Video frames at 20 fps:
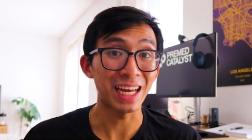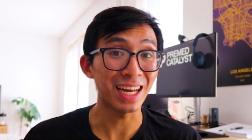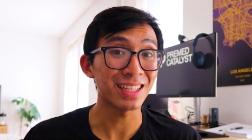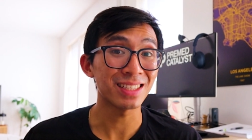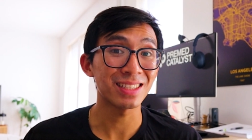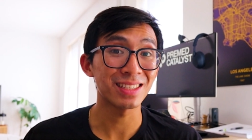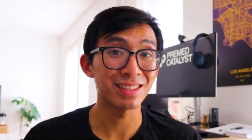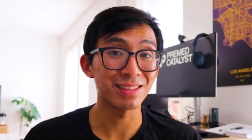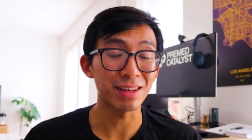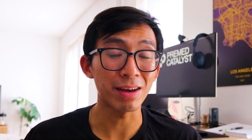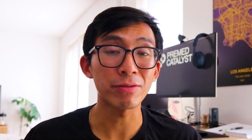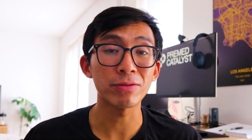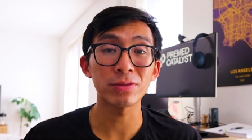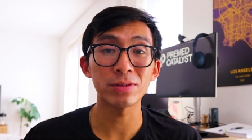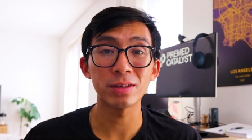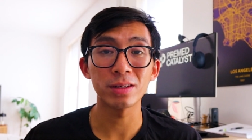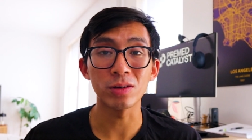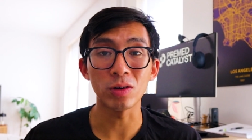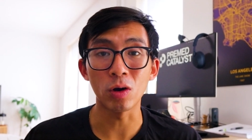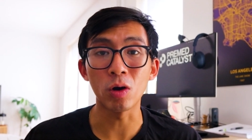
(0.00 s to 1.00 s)
That's
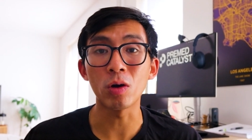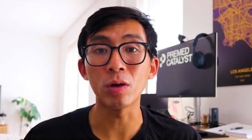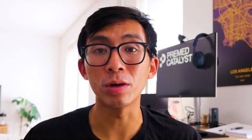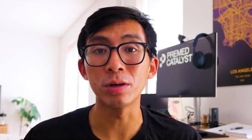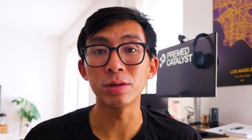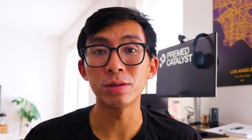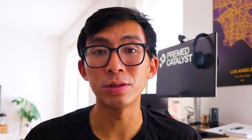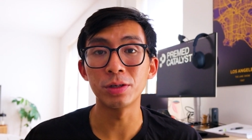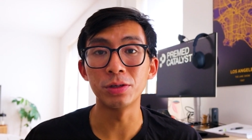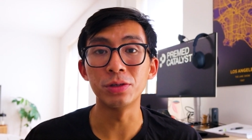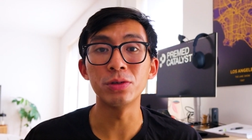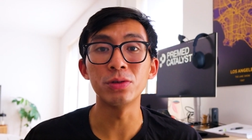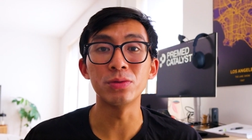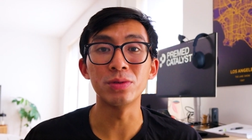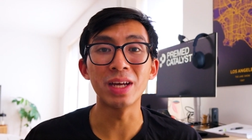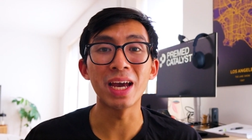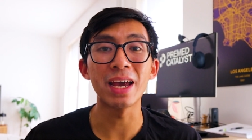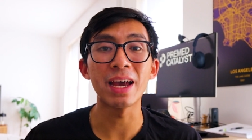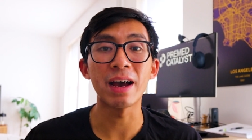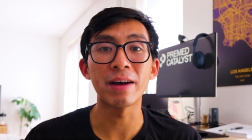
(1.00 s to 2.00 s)
definitely hard to do
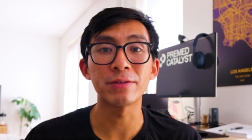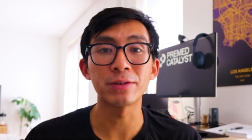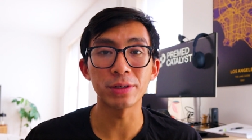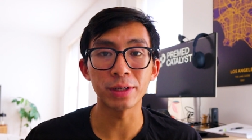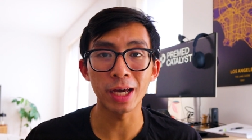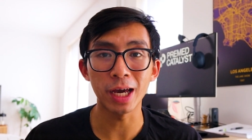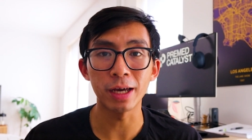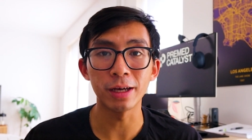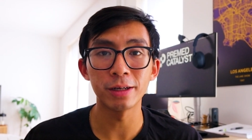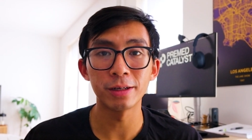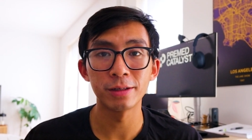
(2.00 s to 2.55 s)
day after day,